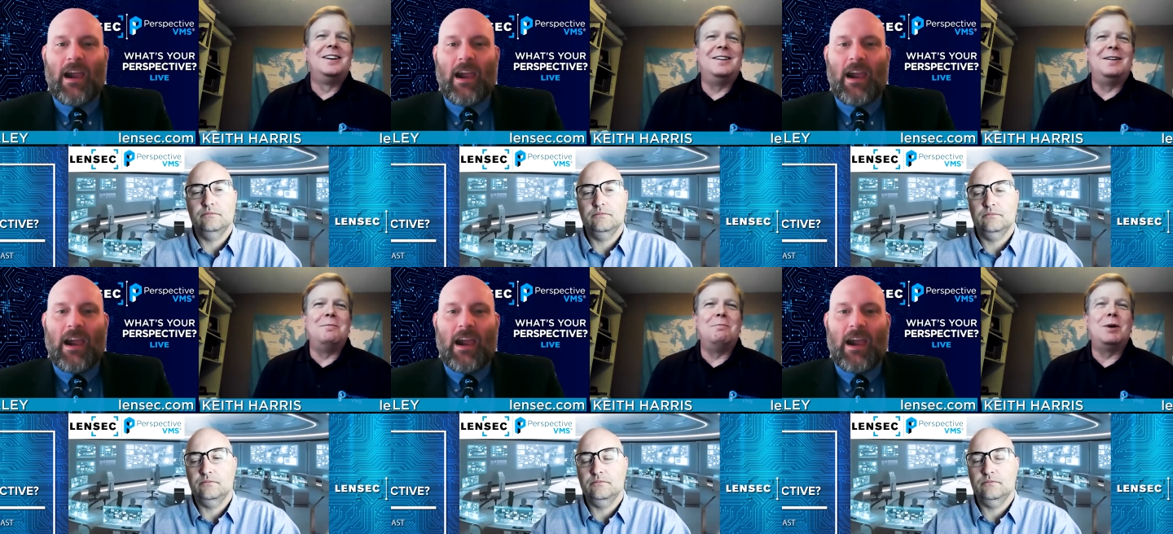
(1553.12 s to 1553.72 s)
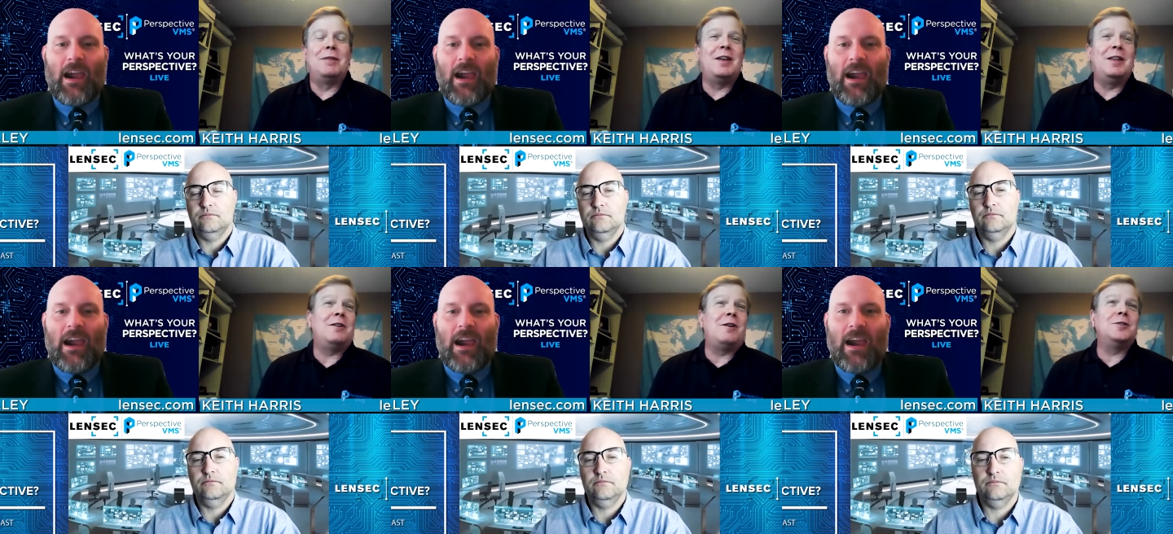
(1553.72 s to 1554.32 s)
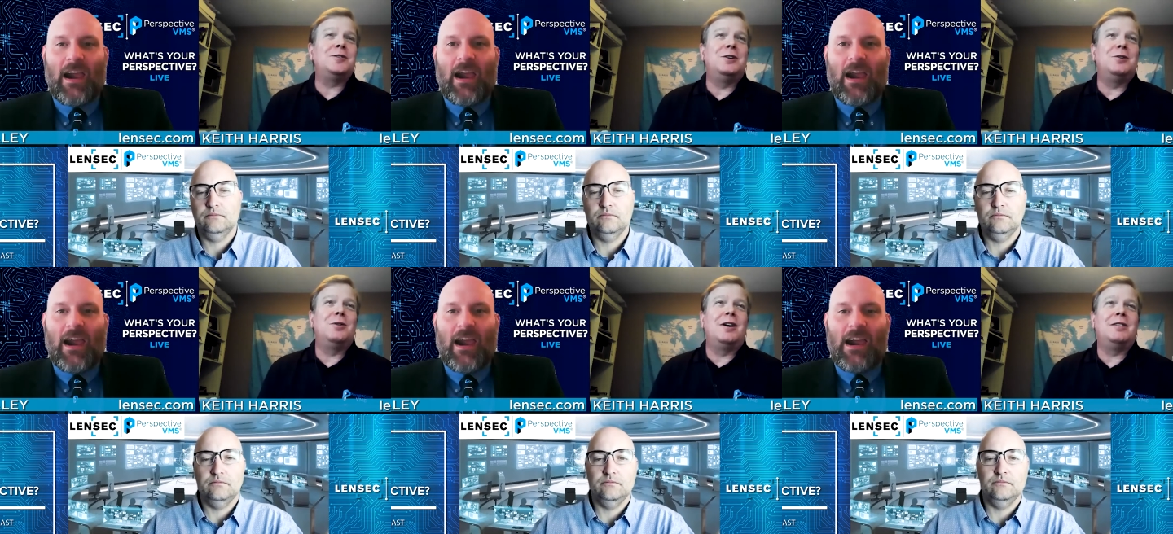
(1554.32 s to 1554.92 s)
Speaker 1: But then
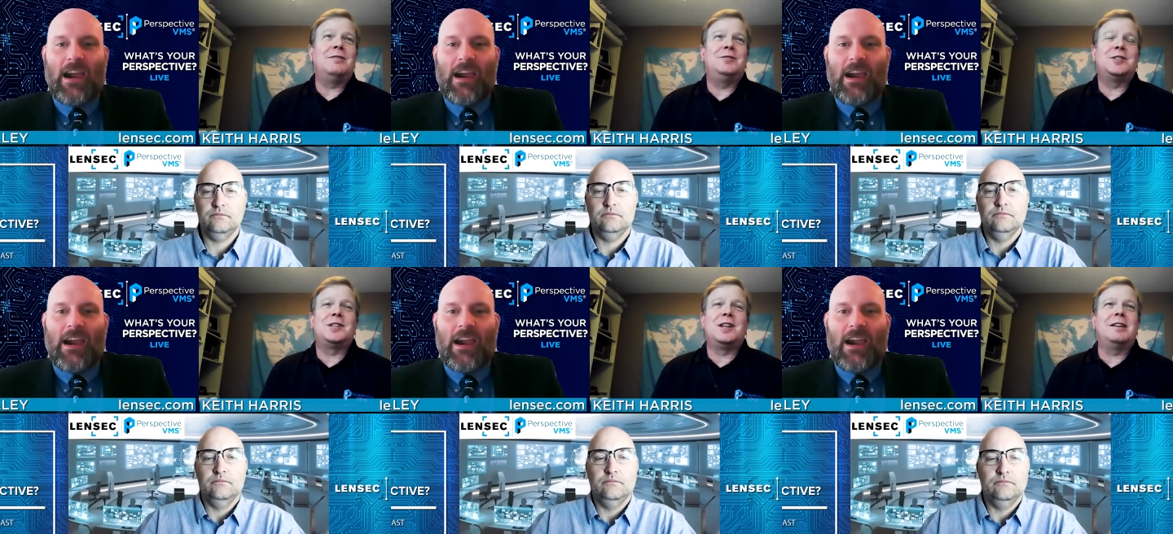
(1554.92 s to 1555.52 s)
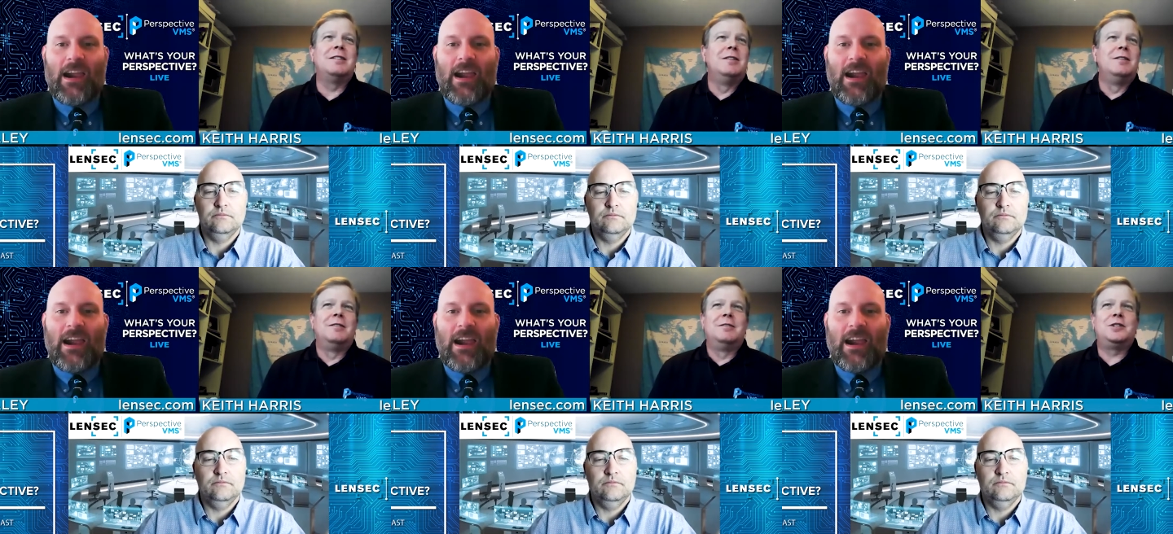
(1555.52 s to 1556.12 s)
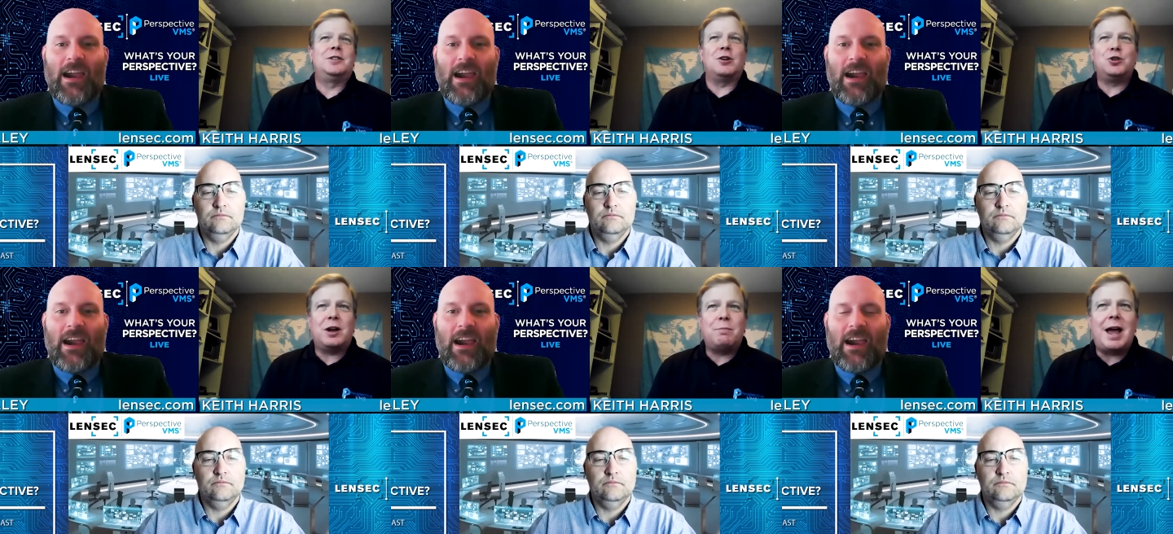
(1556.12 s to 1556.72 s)
also, just like Star
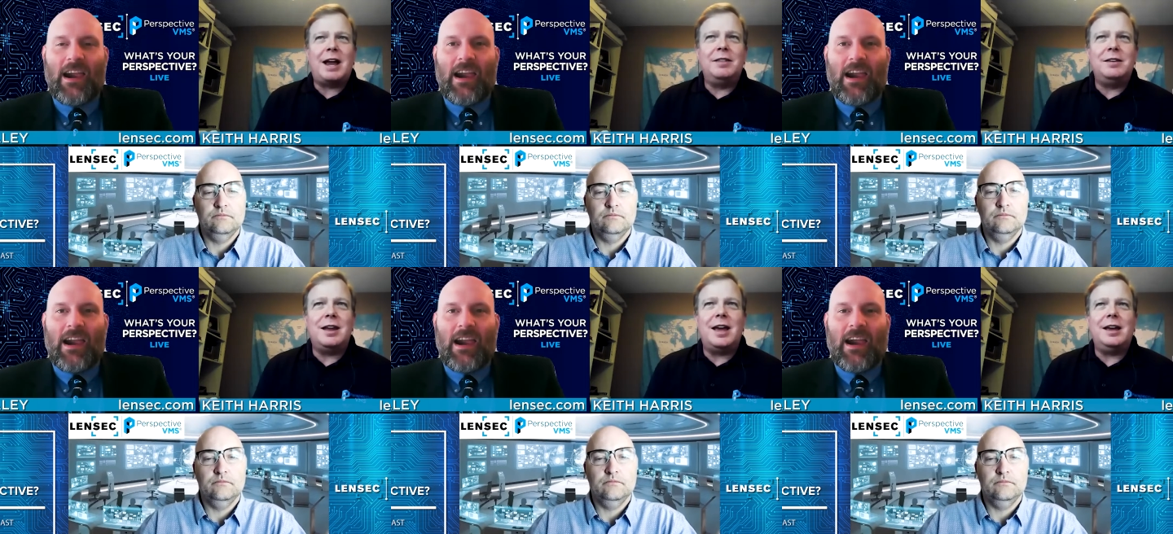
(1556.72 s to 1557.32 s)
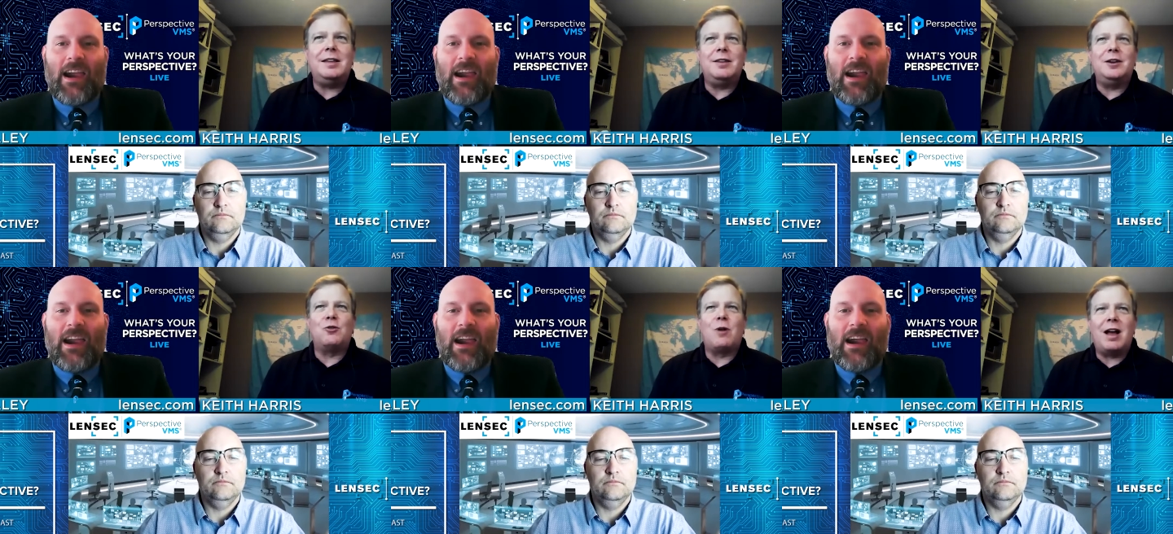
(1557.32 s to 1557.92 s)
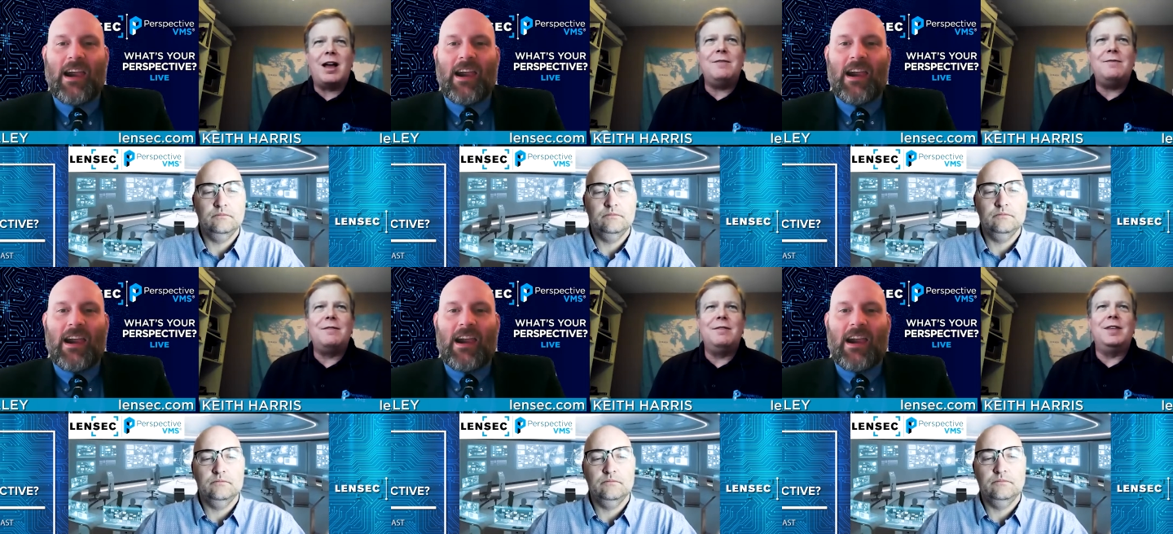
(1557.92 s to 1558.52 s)
Trek back in the day, they
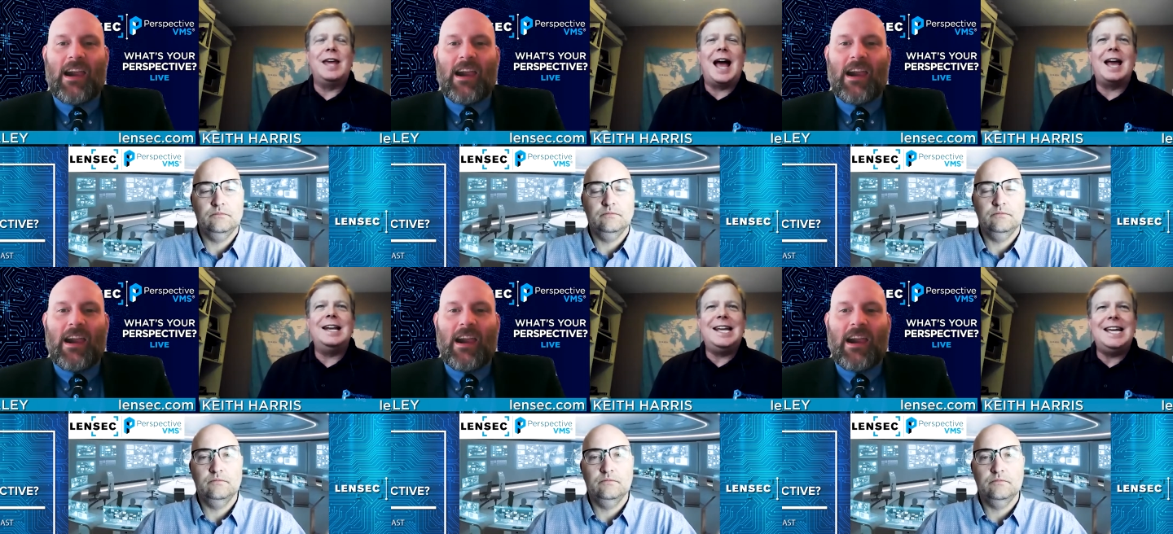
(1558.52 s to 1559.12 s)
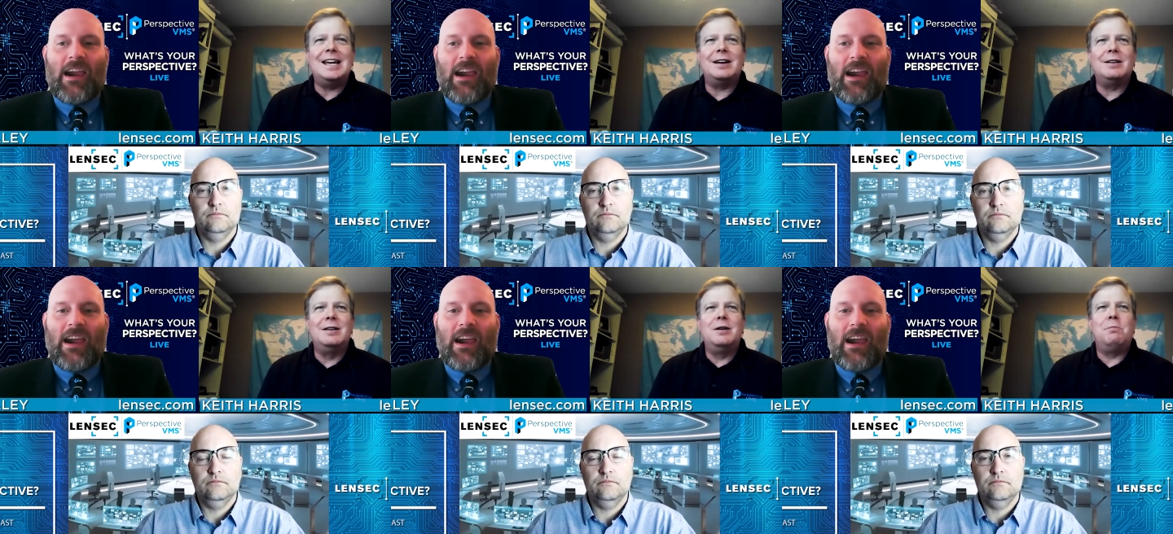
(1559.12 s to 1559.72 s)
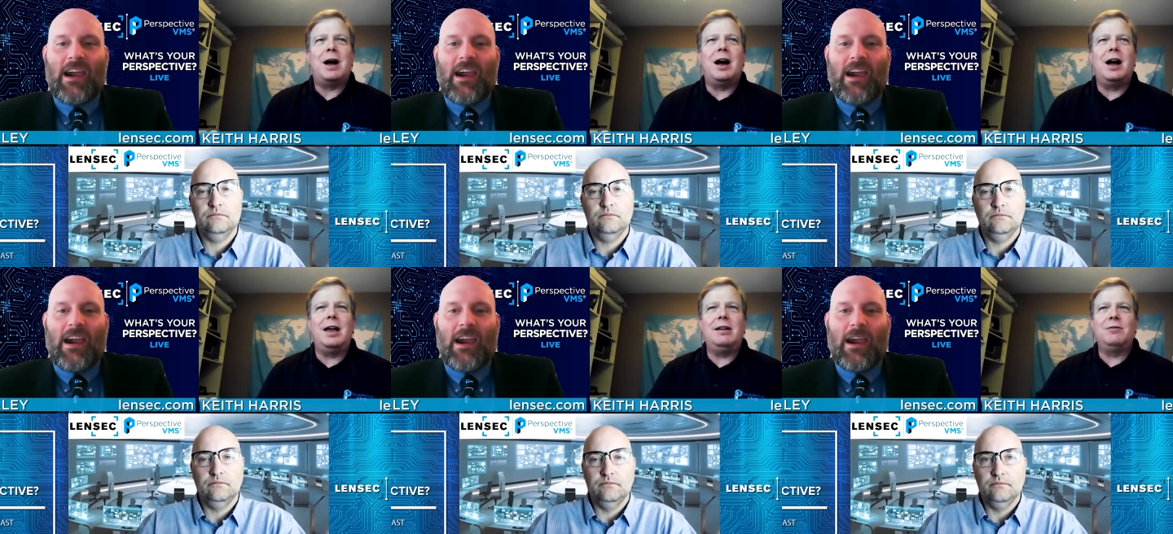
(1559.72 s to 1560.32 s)
drive the idea
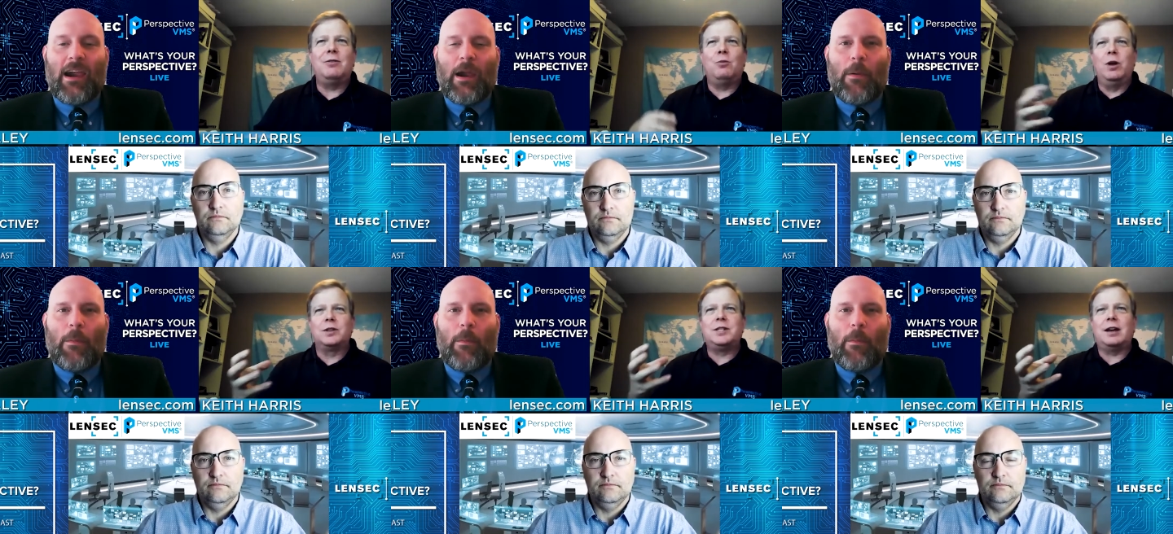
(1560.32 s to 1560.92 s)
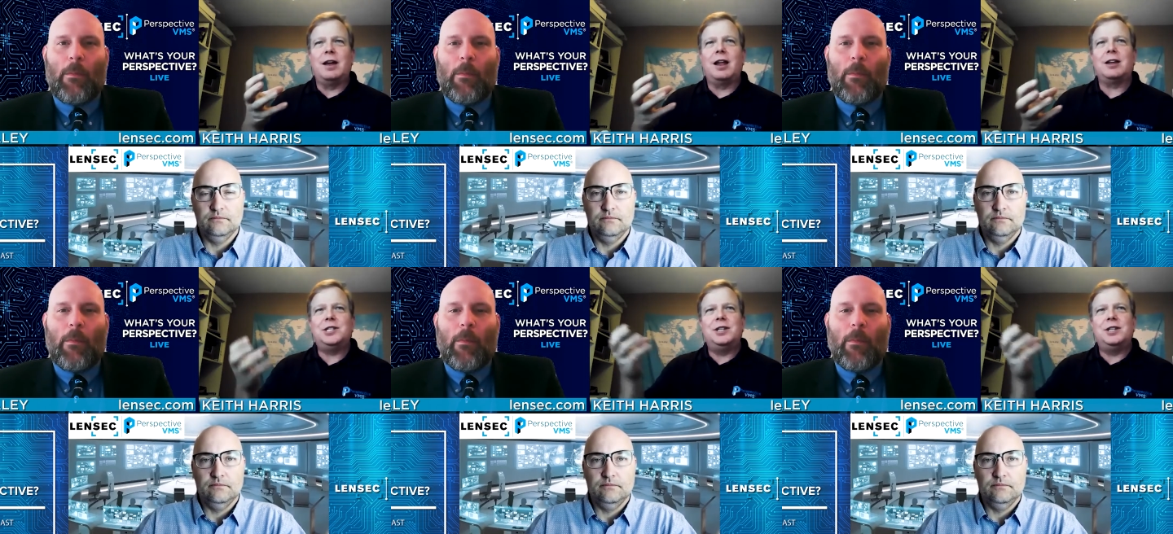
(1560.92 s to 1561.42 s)
behind real technology